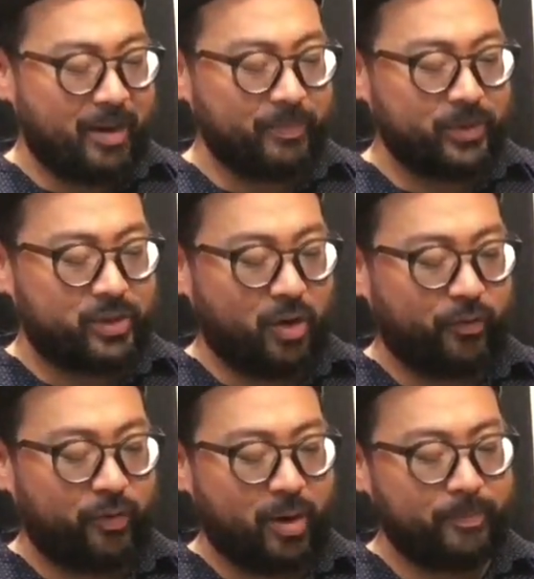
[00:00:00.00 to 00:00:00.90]
So
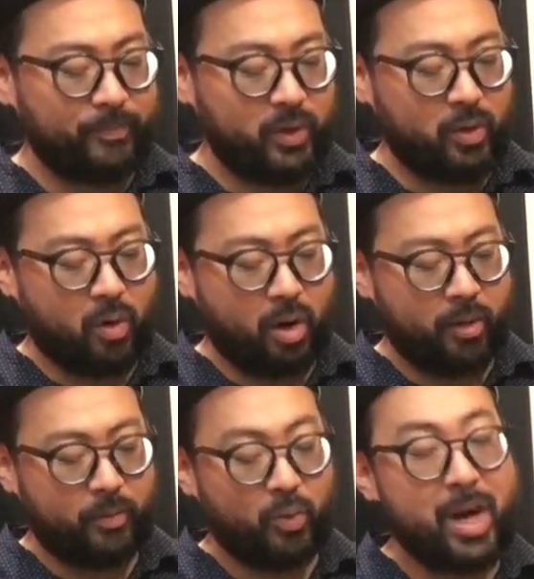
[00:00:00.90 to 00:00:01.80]
from your
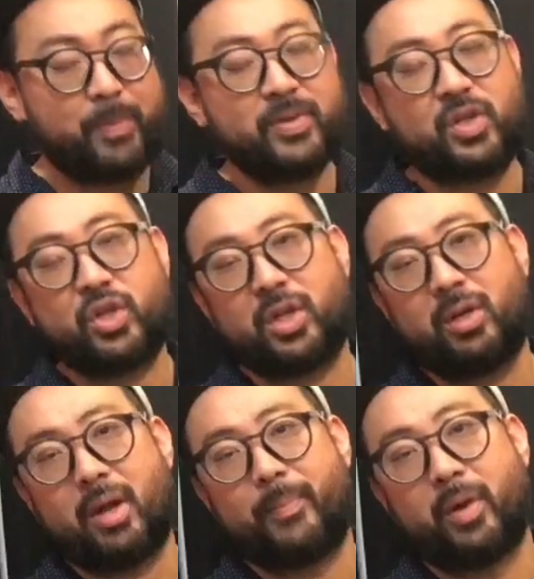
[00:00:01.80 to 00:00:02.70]
ready position,
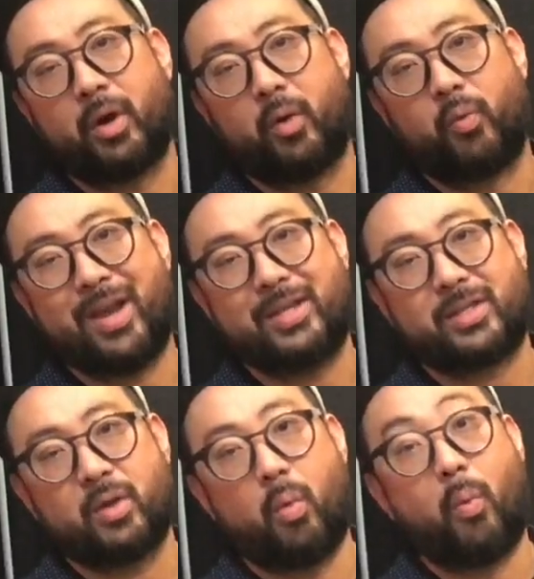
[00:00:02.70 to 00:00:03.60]
I'm gonna raise
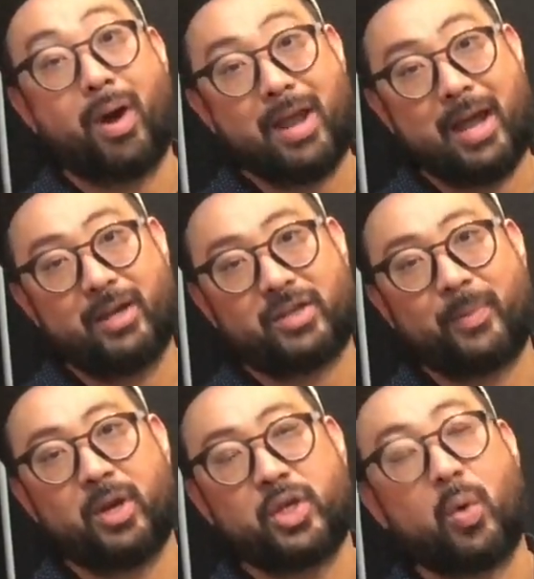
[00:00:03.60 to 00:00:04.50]
one hand. So I'm
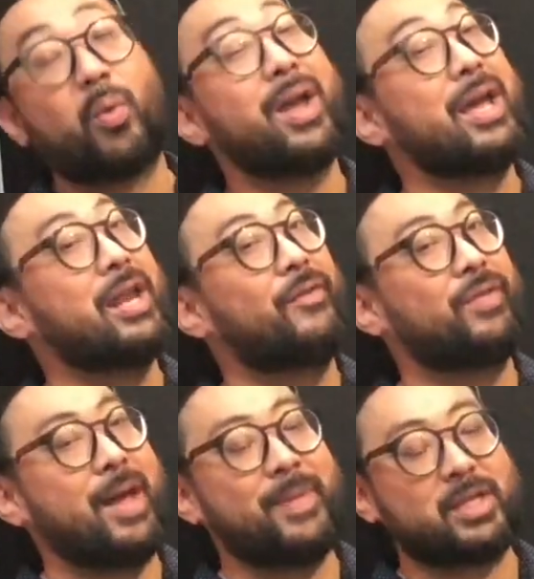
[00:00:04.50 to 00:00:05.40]
gonna do a right hand and
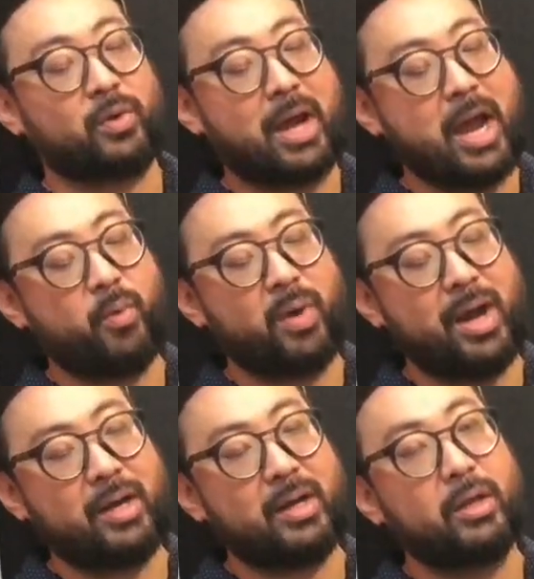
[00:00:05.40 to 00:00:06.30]
flam. That's a high right,
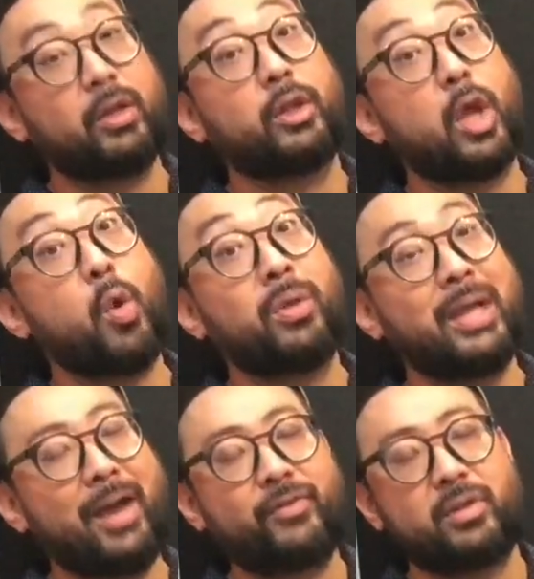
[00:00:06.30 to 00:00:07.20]
low
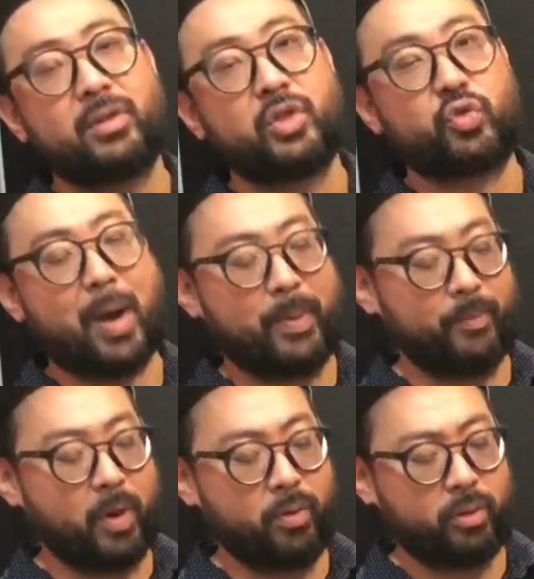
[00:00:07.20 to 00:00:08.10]
left, dropping
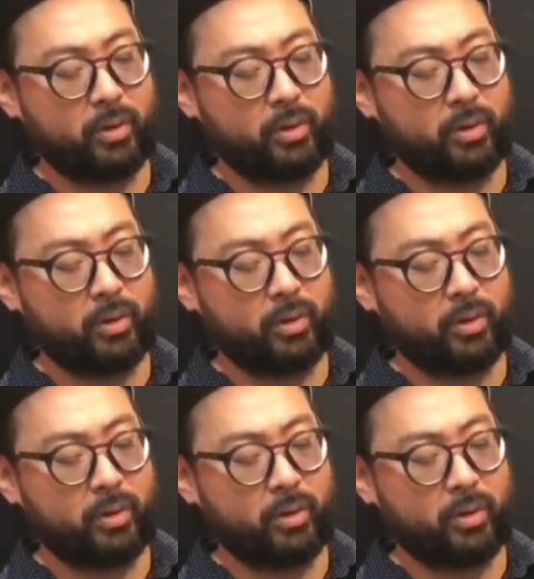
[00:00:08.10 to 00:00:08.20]
both.